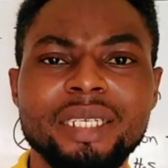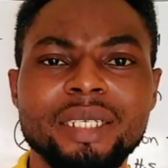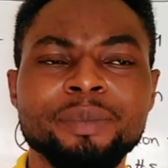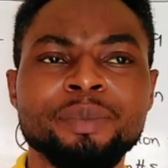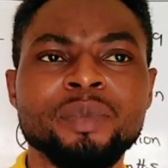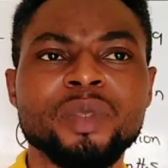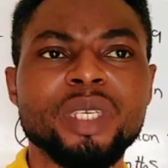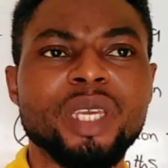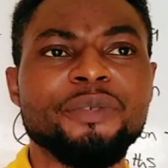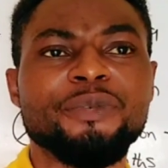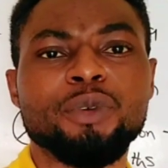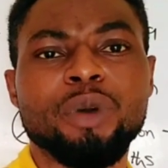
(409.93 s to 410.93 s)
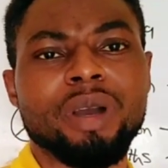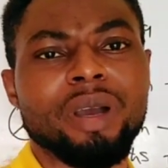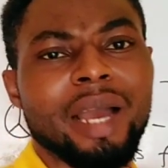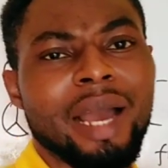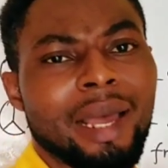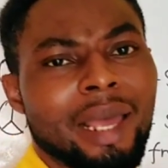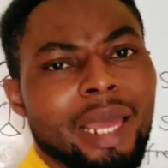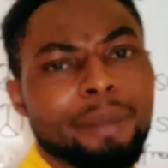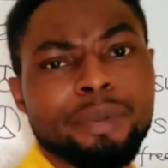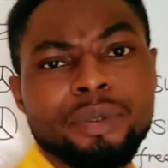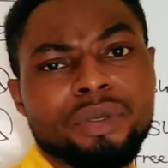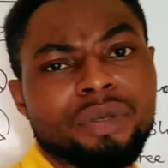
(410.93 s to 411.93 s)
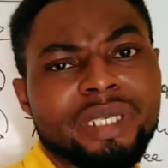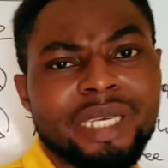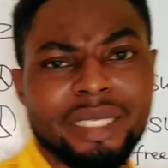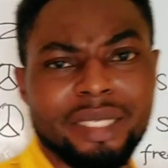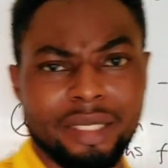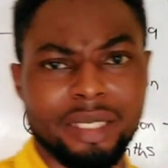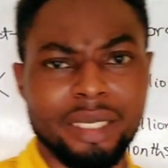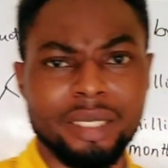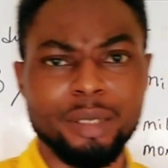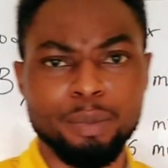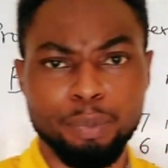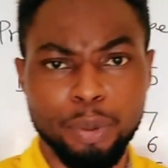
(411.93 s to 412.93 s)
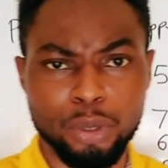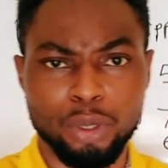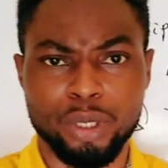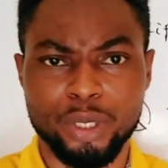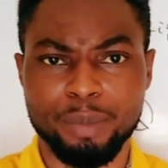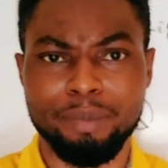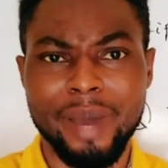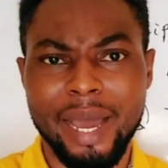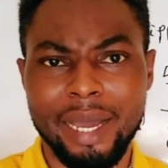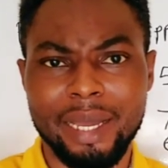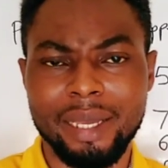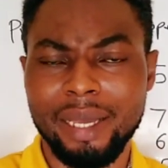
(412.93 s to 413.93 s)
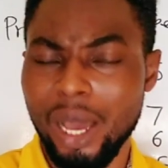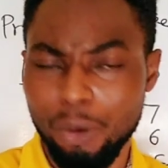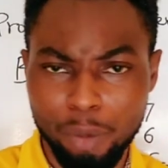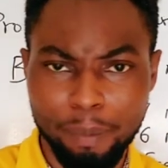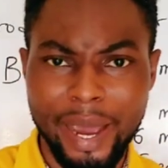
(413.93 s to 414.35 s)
if you are able to get this bonus back, I will buy.